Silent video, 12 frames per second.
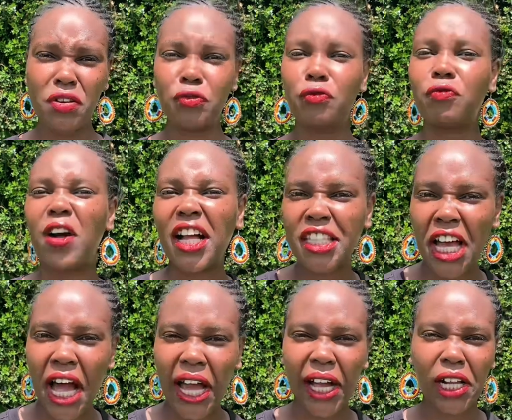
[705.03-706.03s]

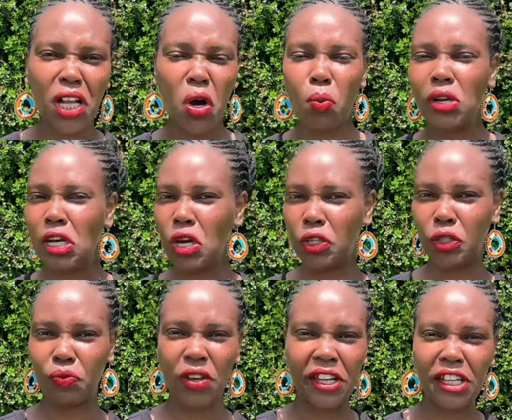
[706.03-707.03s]
fertile, with
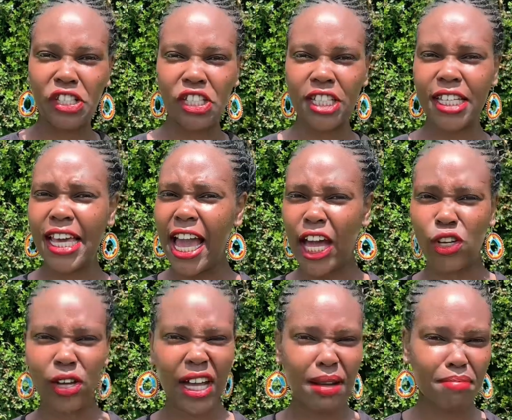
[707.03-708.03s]
lots of energy, and
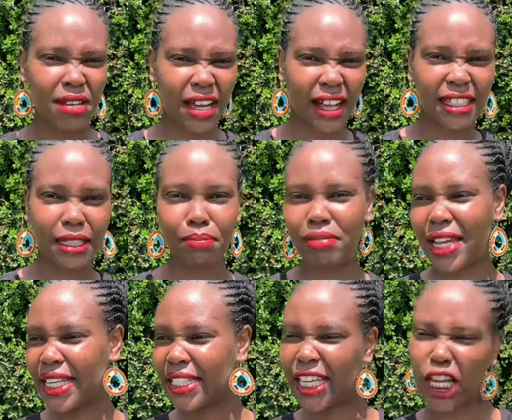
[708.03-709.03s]
you come guns
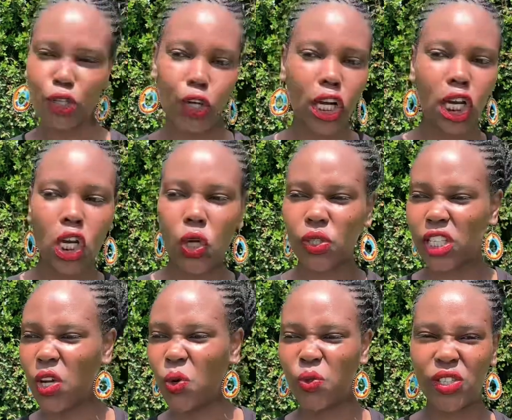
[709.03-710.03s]
blazing and you're
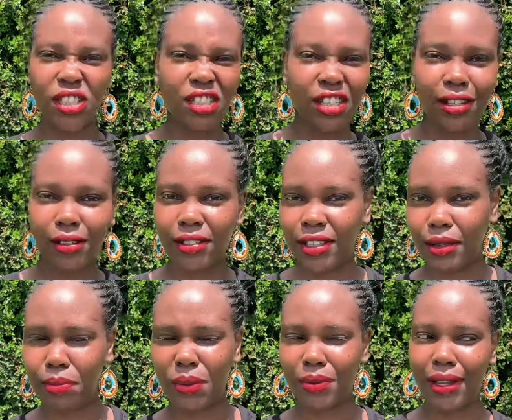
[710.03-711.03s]
closing all the deals,
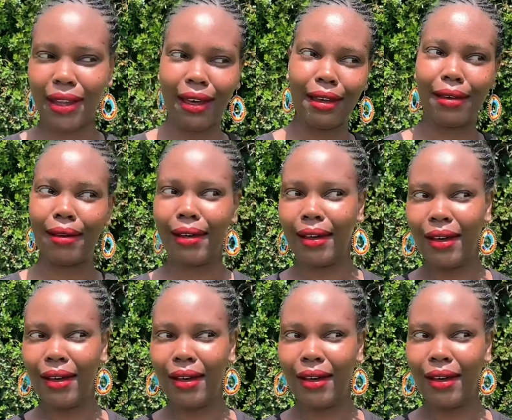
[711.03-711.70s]
and people are like,